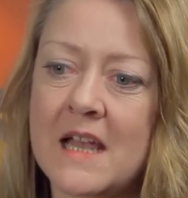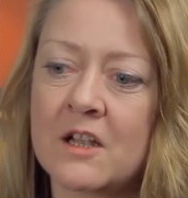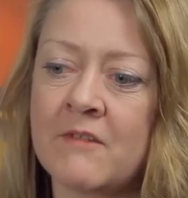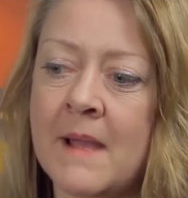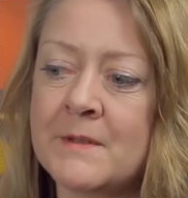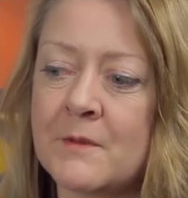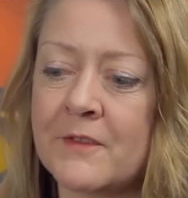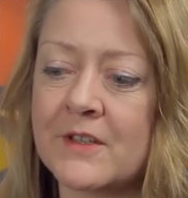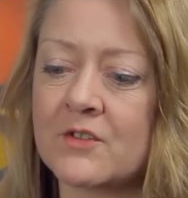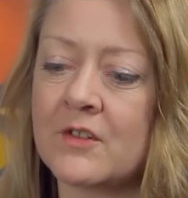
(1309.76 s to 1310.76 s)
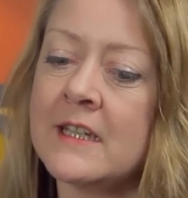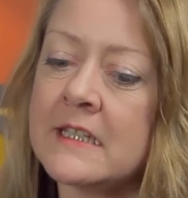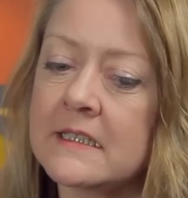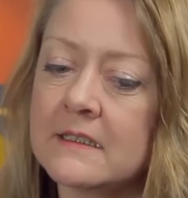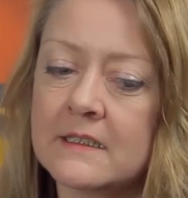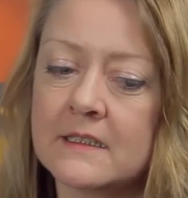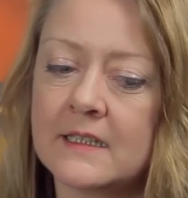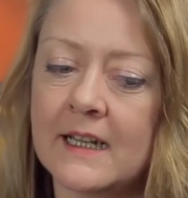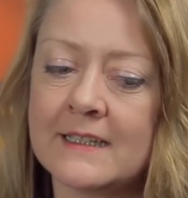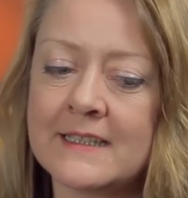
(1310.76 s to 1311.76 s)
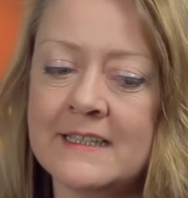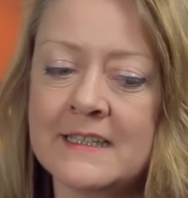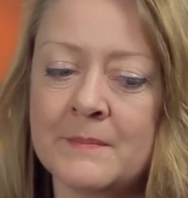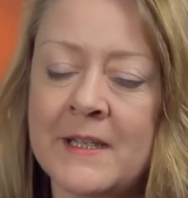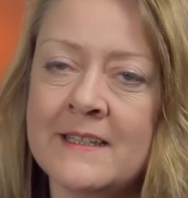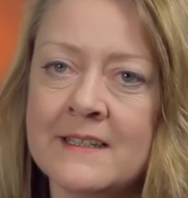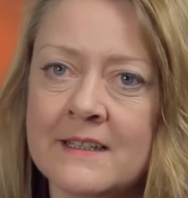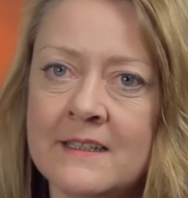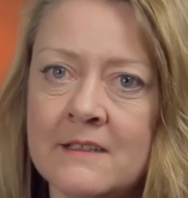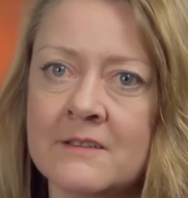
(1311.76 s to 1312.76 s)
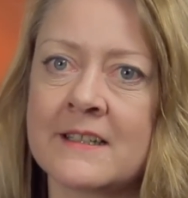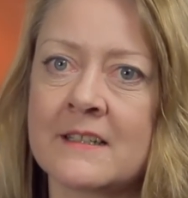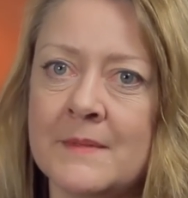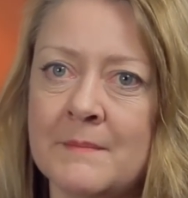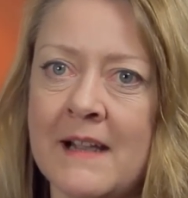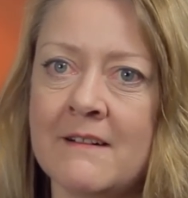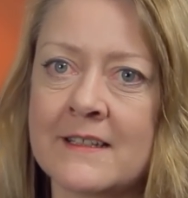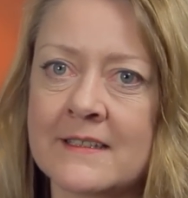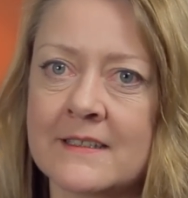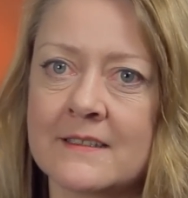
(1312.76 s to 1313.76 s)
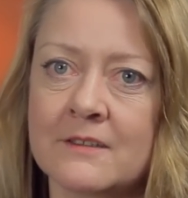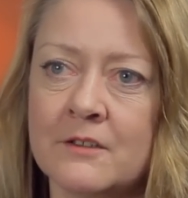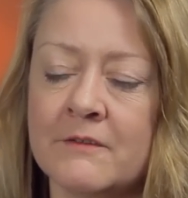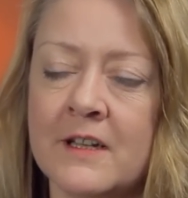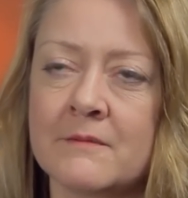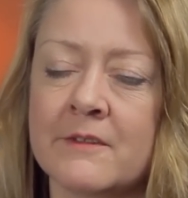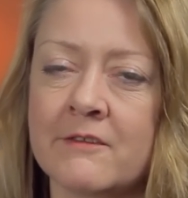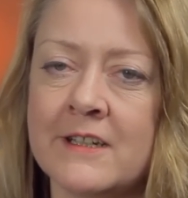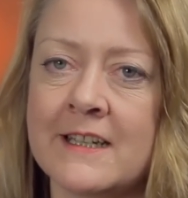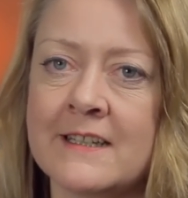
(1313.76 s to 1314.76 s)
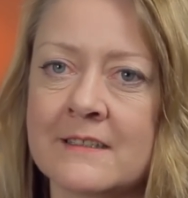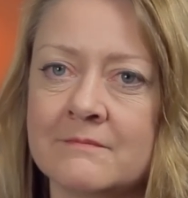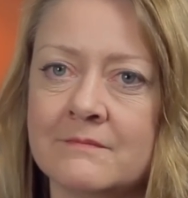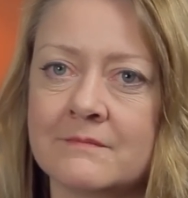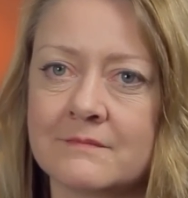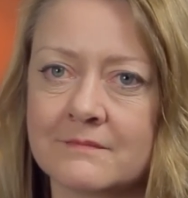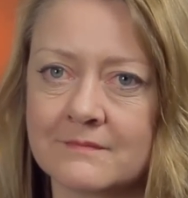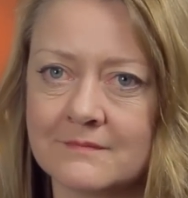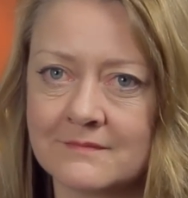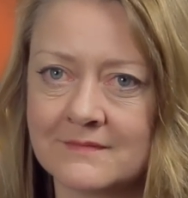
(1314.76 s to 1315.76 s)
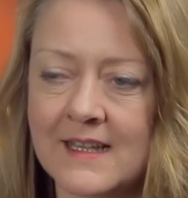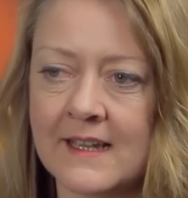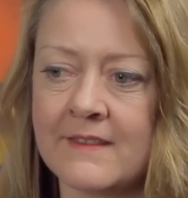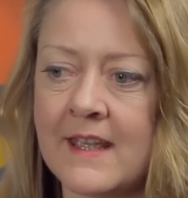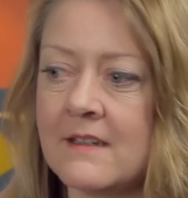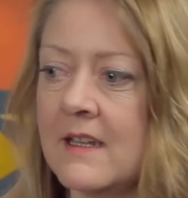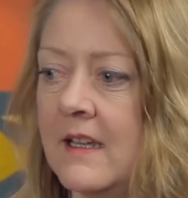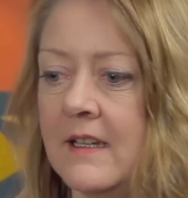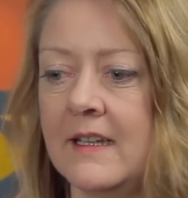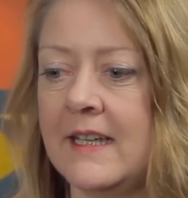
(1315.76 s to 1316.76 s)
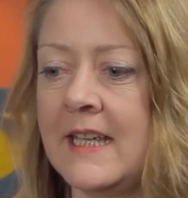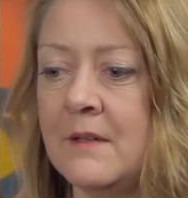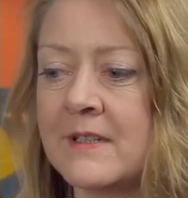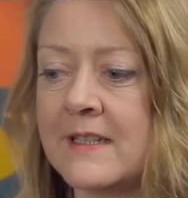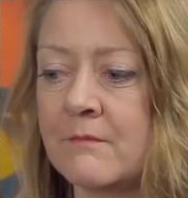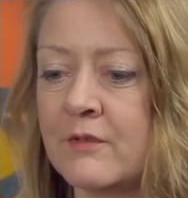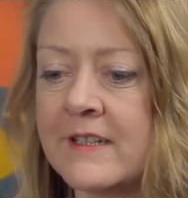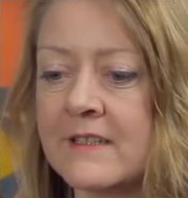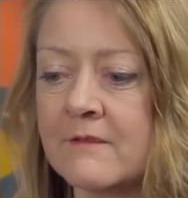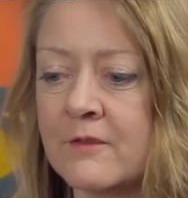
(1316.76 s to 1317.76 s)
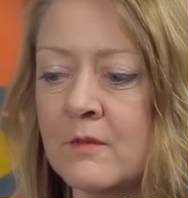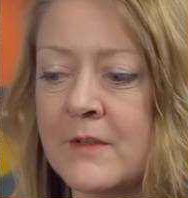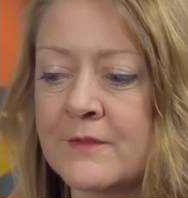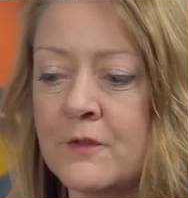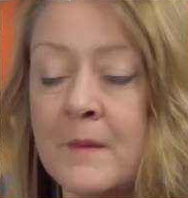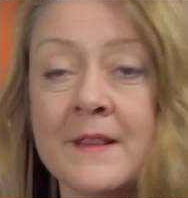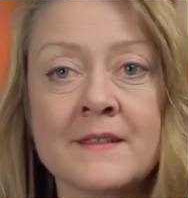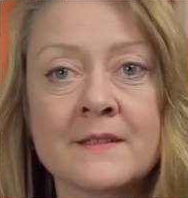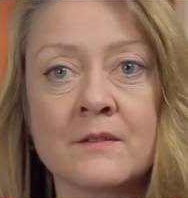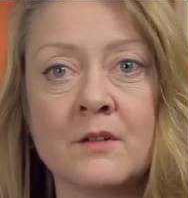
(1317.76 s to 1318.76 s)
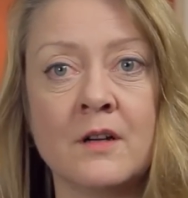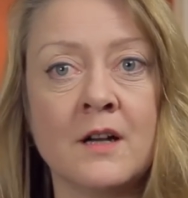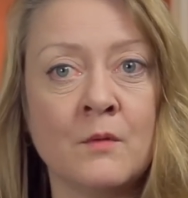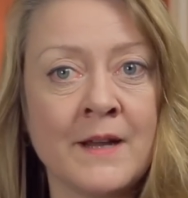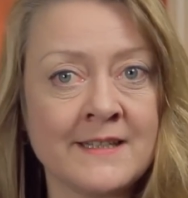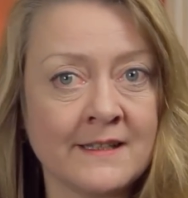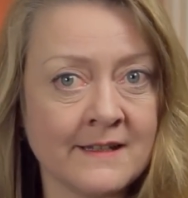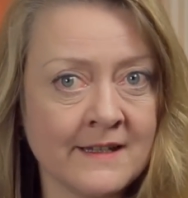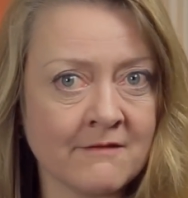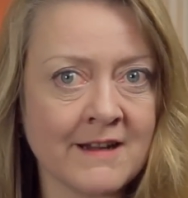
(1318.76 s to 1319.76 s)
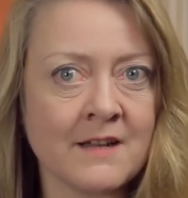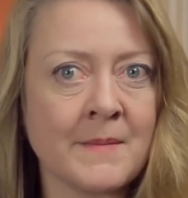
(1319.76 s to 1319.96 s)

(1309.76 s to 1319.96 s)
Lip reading: grabbed him off the street, and he disappeared into the legal system in Paris. Couldn't find him for 3 days. And then he was in prison for almost 4 months, awaiting the hearing